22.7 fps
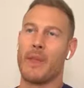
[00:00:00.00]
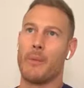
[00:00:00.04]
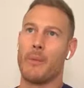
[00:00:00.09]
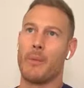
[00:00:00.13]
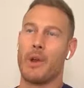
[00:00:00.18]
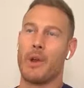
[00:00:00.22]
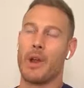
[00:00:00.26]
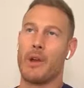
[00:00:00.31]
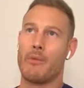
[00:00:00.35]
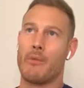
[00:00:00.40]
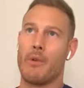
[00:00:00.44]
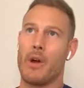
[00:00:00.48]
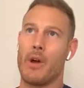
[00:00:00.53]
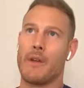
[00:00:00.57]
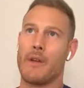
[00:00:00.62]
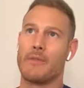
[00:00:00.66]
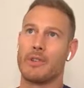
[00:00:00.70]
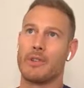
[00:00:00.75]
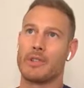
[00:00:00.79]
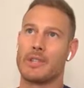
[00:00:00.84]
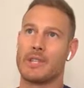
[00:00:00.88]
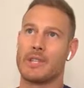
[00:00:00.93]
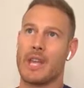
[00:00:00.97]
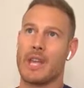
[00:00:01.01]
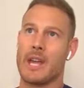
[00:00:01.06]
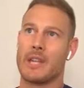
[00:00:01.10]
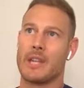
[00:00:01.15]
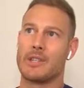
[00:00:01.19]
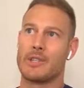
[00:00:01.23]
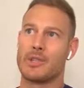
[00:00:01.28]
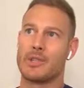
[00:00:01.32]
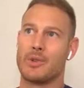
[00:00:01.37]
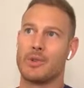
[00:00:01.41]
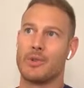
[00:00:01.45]
then when I arrived on set
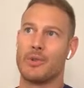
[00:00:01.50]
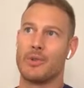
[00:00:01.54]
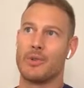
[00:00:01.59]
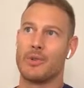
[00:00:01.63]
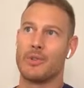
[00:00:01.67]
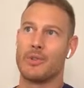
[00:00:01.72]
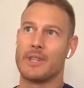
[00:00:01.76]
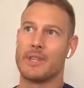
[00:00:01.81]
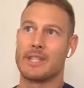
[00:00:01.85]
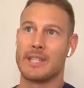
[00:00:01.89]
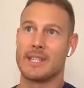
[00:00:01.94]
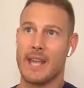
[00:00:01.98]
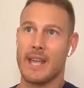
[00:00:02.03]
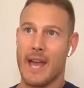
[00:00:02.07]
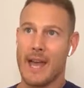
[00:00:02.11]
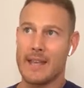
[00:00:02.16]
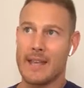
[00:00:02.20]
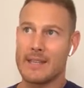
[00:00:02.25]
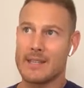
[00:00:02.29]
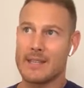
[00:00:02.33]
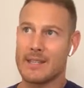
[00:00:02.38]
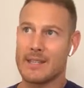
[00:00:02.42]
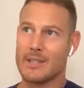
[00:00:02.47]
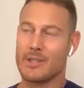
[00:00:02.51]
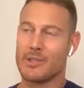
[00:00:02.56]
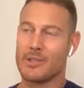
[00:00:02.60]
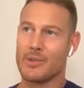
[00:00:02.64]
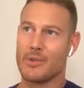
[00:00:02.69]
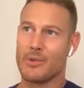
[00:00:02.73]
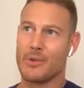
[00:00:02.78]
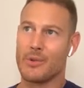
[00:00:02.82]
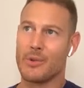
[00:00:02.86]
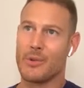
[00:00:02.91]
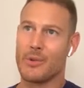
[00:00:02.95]
and saw the sets and
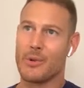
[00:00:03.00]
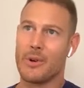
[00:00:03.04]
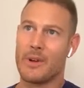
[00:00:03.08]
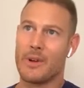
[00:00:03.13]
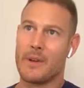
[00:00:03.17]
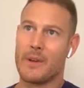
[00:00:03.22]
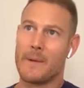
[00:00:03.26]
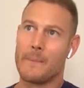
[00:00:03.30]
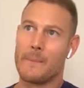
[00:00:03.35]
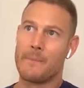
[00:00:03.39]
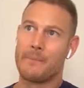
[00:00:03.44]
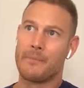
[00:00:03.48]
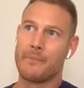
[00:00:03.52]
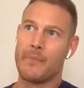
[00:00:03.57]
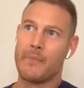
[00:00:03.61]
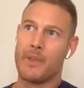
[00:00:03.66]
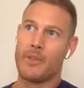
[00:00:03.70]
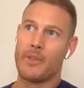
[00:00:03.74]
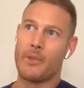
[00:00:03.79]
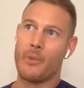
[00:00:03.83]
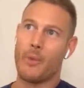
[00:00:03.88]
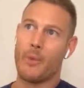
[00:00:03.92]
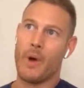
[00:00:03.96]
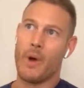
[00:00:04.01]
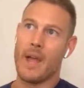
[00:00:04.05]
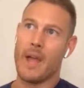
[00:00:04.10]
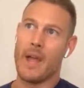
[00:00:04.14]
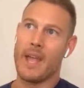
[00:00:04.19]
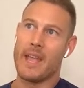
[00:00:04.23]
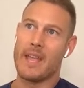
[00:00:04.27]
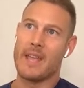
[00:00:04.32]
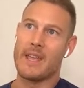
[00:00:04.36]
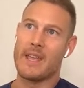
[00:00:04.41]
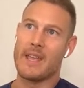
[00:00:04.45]
saw the
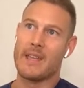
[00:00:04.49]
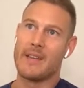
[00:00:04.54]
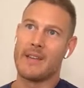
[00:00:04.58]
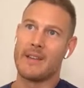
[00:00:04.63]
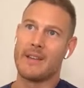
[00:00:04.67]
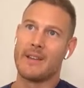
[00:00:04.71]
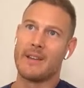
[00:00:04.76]
way,